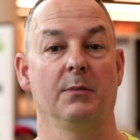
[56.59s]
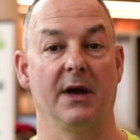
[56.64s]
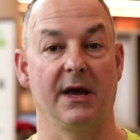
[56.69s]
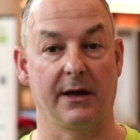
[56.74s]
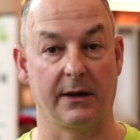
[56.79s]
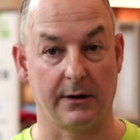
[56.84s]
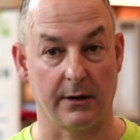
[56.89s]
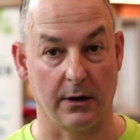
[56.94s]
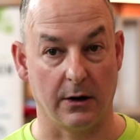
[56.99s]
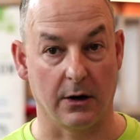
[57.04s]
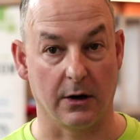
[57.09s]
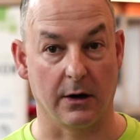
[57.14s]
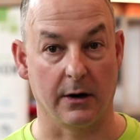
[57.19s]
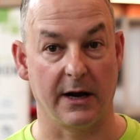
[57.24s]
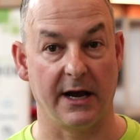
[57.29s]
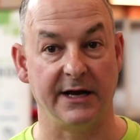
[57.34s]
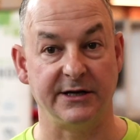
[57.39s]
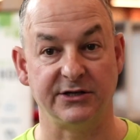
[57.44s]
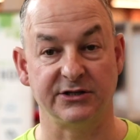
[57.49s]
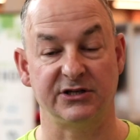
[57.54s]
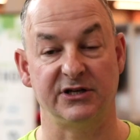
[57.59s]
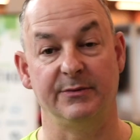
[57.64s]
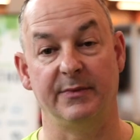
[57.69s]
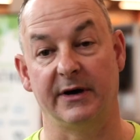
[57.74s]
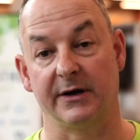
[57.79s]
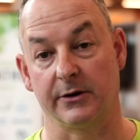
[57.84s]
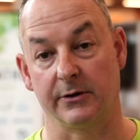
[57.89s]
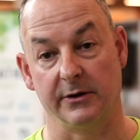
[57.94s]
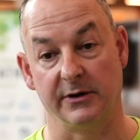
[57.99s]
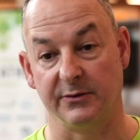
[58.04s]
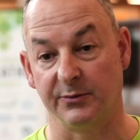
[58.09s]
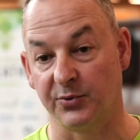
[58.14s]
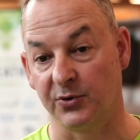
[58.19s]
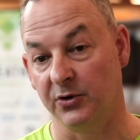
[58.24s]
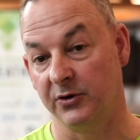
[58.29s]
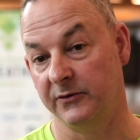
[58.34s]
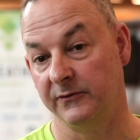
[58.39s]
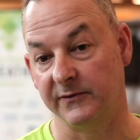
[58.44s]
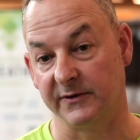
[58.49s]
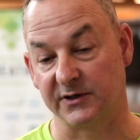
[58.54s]
make our agency better, and
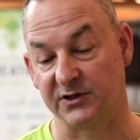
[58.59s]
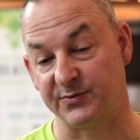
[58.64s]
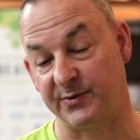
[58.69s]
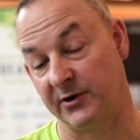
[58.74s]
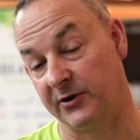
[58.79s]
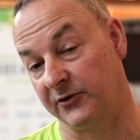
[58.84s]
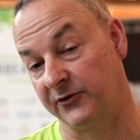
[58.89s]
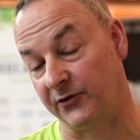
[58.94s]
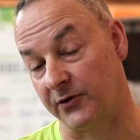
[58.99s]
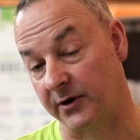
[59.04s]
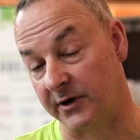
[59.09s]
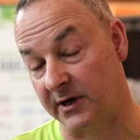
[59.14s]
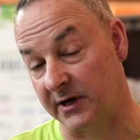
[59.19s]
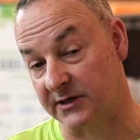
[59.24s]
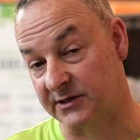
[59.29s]
improve experience for our